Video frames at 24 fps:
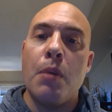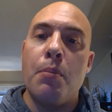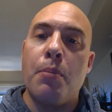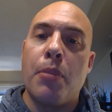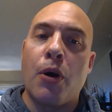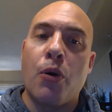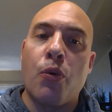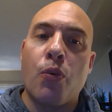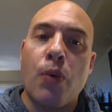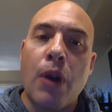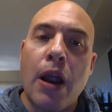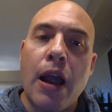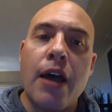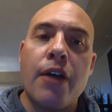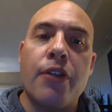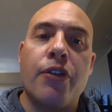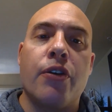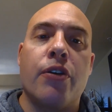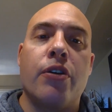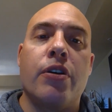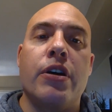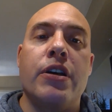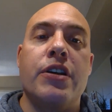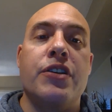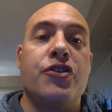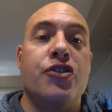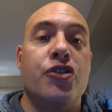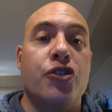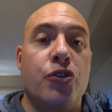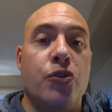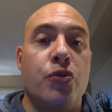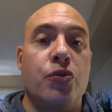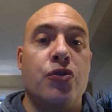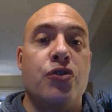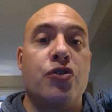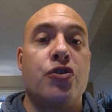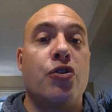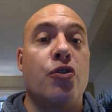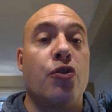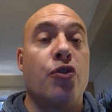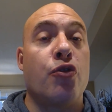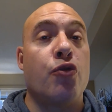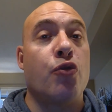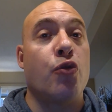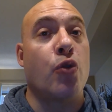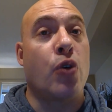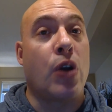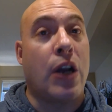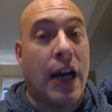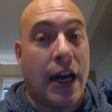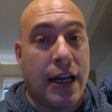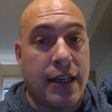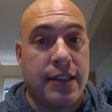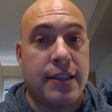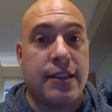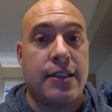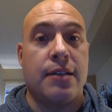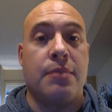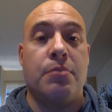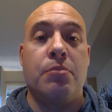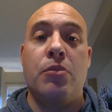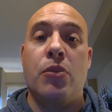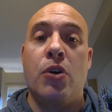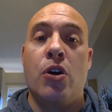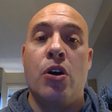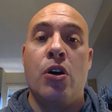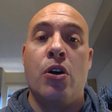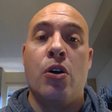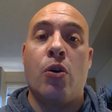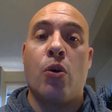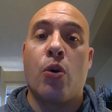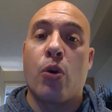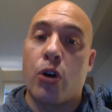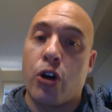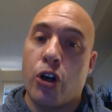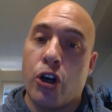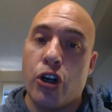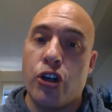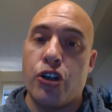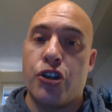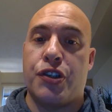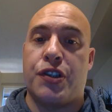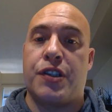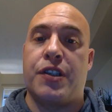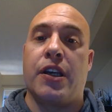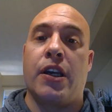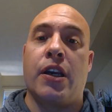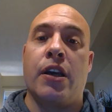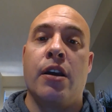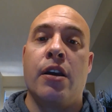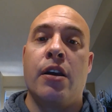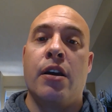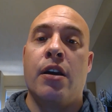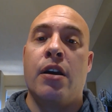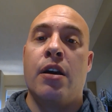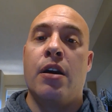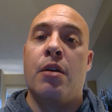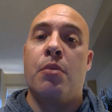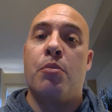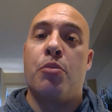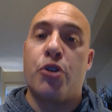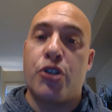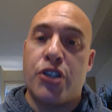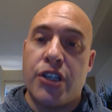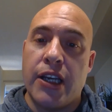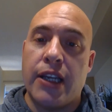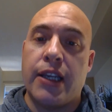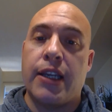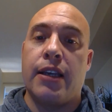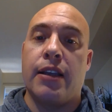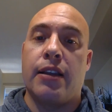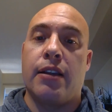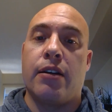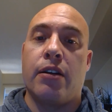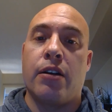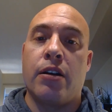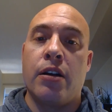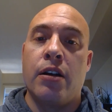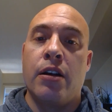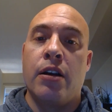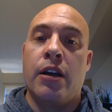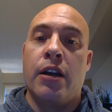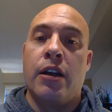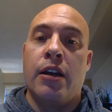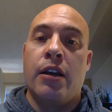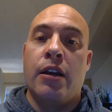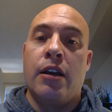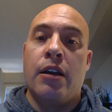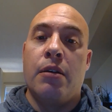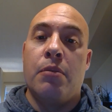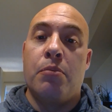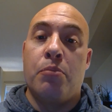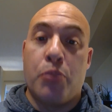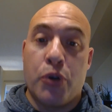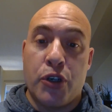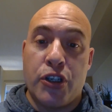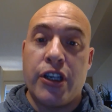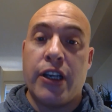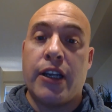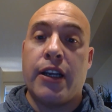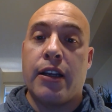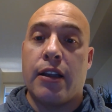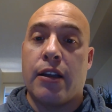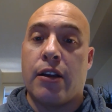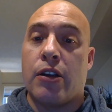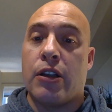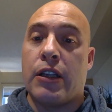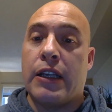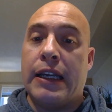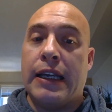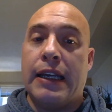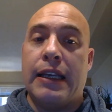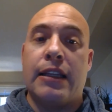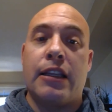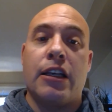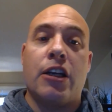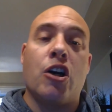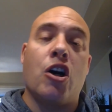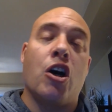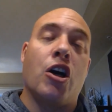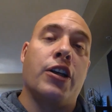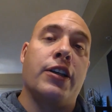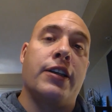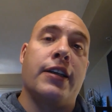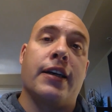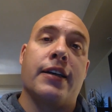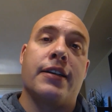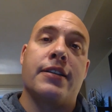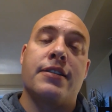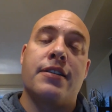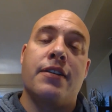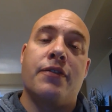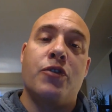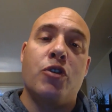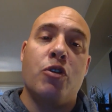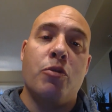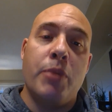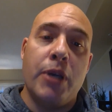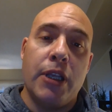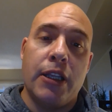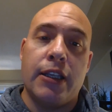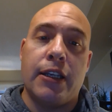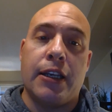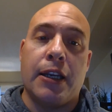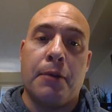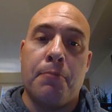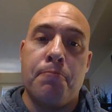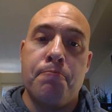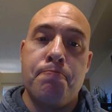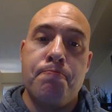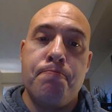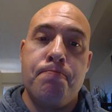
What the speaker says: but rather is used through custom or courtesy, particularly in the context of nobility.